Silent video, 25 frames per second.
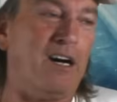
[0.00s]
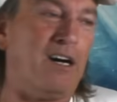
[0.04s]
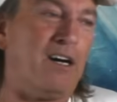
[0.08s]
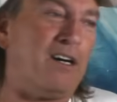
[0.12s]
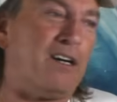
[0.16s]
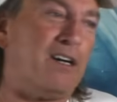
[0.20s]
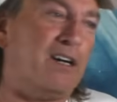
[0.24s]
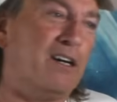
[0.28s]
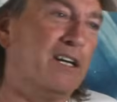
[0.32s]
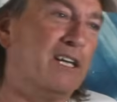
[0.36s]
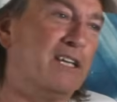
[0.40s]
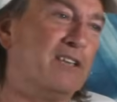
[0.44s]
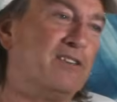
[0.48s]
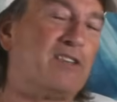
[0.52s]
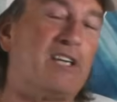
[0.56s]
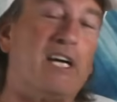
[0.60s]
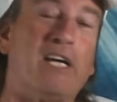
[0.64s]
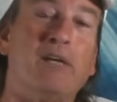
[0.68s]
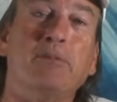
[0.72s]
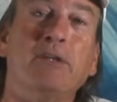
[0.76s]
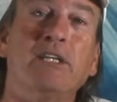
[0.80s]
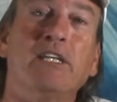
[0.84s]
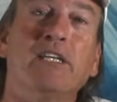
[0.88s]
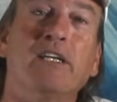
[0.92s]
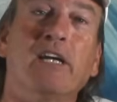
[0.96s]
Oh, it's
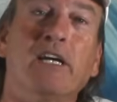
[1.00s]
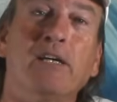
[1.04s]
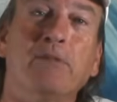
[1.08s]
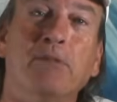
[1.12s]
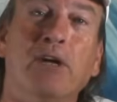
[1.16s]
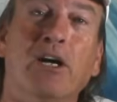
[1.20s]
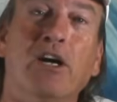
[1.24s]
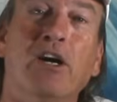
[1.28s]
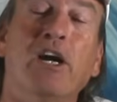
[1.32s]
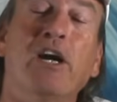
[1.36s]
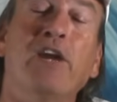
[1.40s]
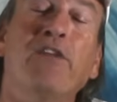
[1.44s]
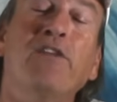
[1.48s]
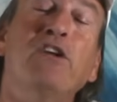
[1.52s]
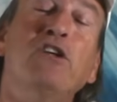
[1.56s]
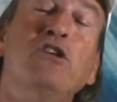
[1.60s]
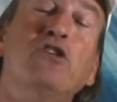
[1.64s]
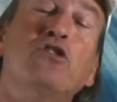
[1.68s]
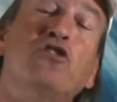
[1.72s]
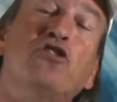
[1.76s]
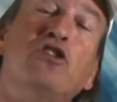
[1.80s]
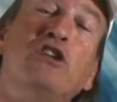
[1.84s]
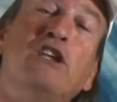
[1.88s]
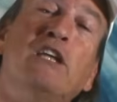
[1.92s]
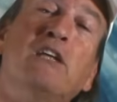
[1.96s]
got to be a nightmare. And then
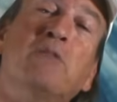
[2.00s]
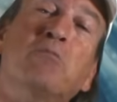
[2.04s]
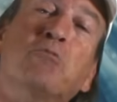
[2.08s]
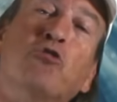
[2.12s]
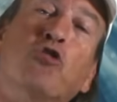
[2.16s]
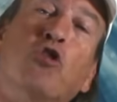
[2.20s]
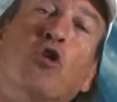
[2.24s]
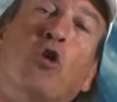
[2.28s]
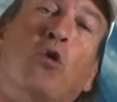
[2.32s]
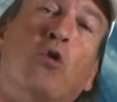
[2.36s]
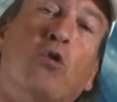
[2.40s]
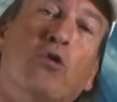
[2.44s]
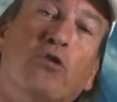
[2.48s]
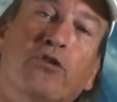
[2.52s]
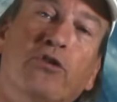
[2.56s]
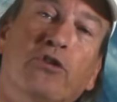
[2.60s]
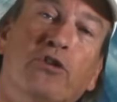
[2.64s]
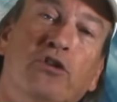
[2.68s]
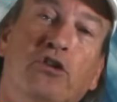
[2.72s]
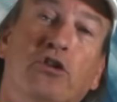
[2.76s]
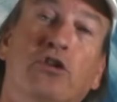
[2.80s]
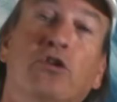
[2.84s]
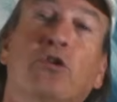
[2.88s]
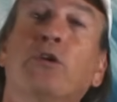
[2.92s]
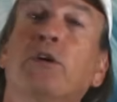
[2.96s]
you see him rolled.
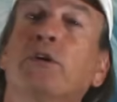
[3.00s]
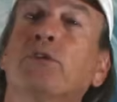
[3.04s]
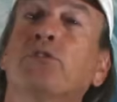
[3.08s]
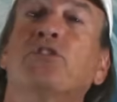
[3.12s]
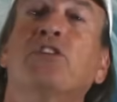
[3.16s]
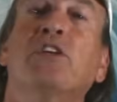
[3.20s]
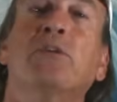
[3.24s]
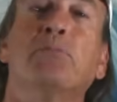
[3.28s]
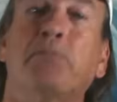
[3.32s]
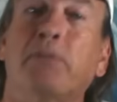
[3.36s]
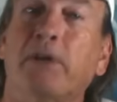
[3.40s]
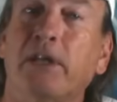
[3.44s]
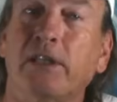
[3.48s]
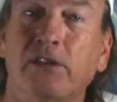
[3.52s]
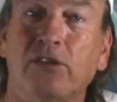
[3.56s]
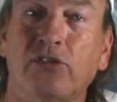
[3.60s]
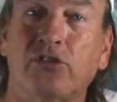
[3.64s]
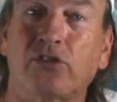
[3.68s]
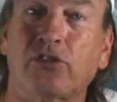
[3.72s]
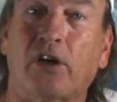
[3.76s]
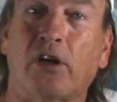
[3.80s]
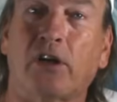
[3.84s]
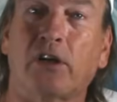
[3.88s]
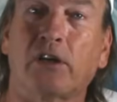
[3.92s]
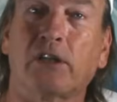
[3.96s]
You know he was hit by the
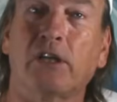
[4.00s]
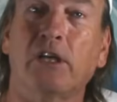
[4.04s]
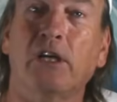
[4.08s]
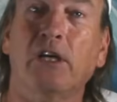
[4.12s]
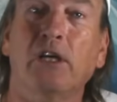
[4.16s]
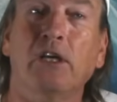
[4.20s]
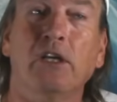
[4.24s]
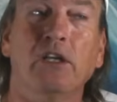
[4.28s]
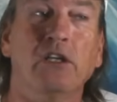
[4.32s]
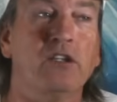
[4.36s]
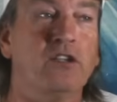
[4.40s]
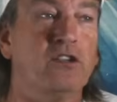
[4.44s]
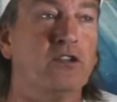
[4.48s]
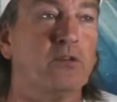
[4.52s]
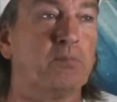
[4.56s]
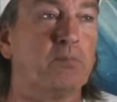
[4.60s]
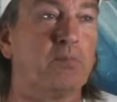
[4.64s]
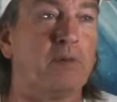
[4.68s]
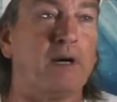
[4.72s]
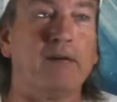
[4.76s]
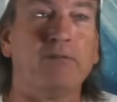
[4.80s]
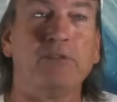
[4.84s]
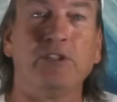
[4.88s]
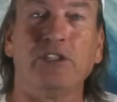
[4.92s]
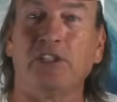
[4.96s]
shark. You're
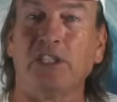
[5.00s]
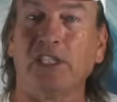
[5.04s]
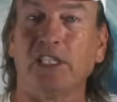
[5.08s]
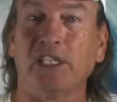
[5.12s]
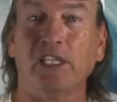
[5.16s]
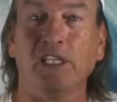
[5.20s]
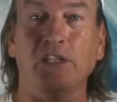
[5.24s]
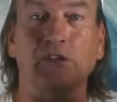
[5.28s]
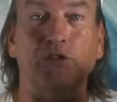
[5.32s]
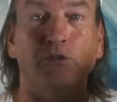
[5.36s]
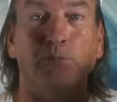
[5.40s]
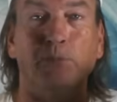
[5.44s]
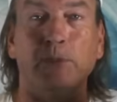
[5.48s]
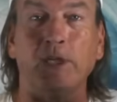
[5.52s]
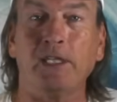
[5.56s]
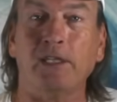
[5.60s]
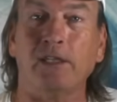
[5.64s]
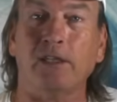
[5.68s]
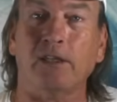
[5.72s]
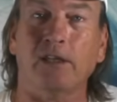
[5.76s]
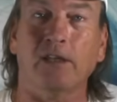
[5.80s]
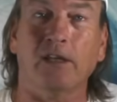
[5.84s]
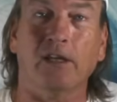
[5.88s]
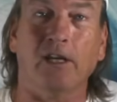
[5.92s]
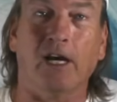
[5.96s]
probably thinking he was
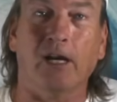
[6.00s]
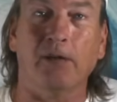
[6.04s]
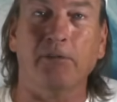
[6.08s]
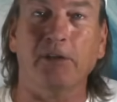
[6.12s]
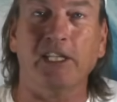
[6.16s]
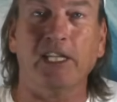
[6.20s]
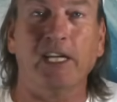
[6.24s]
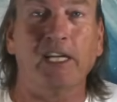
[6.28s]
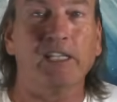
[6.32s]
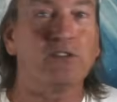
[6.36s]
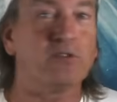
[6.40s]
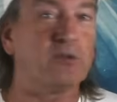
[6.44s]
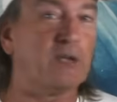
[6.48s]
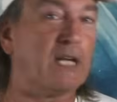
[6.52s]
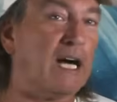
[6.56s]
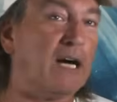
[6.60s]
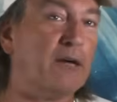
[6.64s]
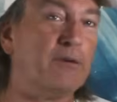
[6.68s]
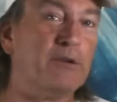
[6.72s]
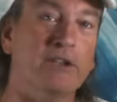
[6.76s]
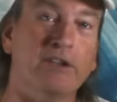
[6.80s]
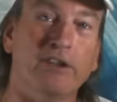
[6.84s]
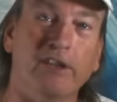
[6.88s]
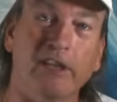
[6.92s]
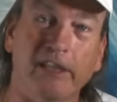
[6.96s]
bitten. I mean, that's what
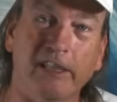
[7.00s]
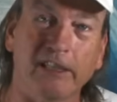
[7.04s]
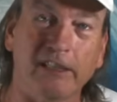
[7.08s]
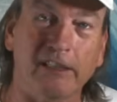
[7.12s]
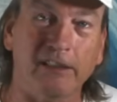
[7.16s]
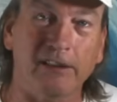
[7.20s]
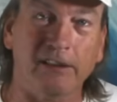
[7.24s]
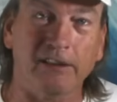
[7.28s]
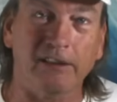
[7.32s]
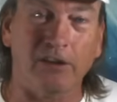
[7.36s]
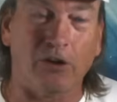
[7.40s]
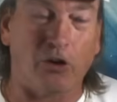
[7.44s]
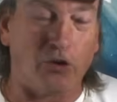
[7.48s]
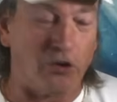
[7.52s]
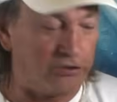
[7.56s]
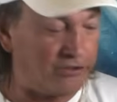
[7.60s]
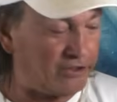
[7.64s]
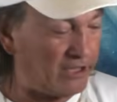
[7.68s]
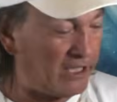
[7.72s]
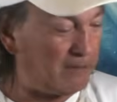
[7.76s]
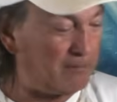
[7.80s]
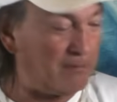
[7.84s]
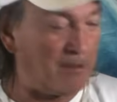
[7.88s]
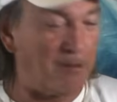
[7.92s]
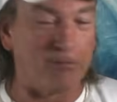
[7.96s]
I would think. The whole
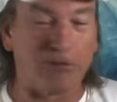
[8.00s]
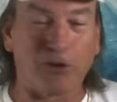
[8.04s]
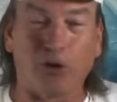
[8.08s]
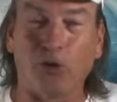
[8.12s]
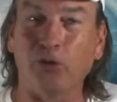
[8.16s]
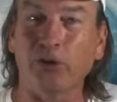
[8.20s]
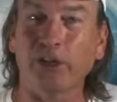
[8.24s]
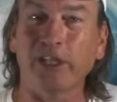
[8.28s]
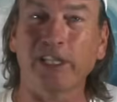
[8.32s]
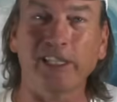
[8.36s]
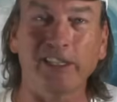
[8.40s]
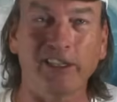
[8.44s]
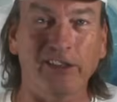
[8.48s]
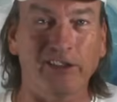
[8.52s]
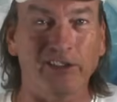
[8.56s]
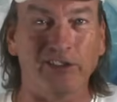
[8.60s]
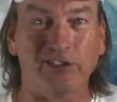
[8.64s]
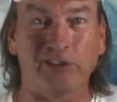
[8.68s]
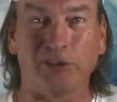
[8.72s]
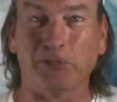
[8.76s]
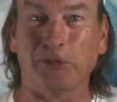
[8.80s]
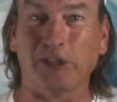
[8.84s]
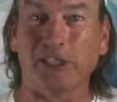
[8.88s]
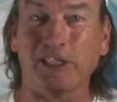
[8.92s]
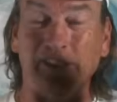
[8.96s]
time I'm going into
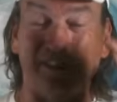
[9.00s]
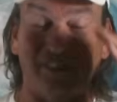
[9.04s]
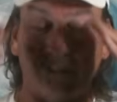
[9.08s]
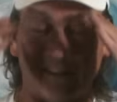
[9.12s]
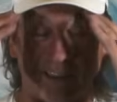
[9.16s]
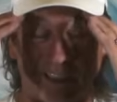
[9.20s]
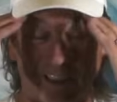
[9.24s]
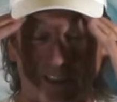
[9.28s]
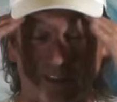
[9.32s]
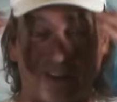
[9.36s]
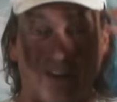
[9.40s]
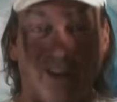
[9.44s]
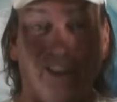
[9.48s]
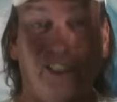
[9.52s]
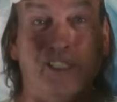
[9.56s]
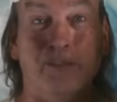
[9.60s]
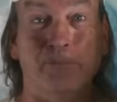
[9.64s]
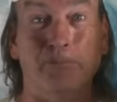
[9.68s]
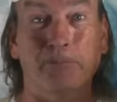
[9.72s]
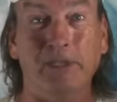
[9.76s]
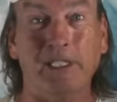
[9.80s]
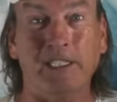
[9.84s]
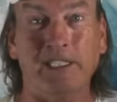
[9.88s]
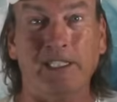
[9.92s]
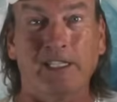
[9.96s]
this, I'm like, this guy's going to
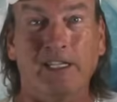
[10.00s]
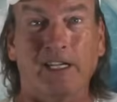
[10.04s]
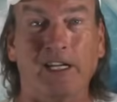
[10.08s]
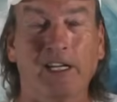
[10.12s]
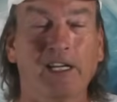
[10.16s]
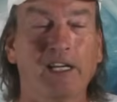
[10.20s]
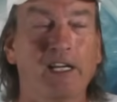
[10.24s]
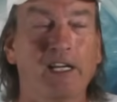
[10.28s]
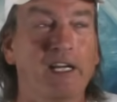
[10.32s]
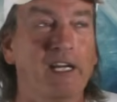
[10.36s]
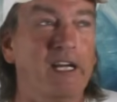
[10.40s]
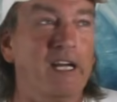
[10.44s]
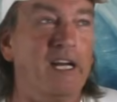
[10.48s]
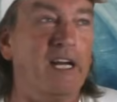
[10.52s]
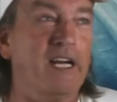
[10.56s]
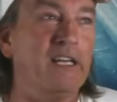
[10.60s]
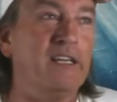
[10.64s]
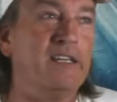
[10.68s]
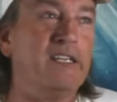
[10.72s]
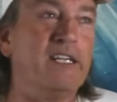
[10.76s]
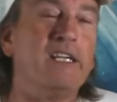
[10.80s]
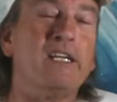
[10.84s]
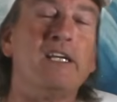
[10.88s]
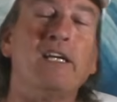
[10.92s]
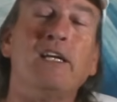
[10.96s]
get bitten. And
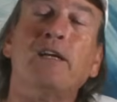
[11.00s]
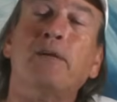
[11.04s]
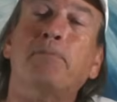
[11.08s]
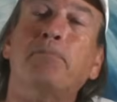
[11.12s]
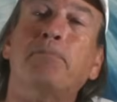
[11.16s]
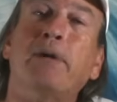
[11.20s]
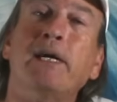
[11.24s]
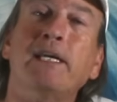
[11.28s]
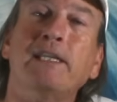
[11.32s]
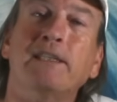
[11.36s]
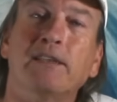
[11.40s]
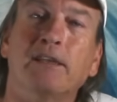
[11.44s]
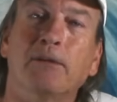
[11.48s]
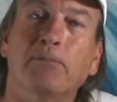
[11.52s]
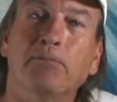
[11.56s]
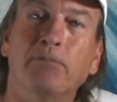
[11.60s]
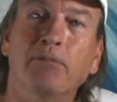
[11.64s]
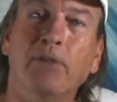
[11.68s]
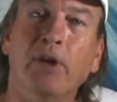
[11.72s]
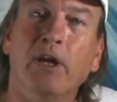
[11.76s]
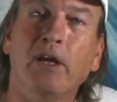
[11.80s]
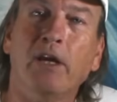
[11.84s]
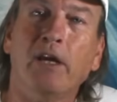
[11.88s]
it didn't end up biting him.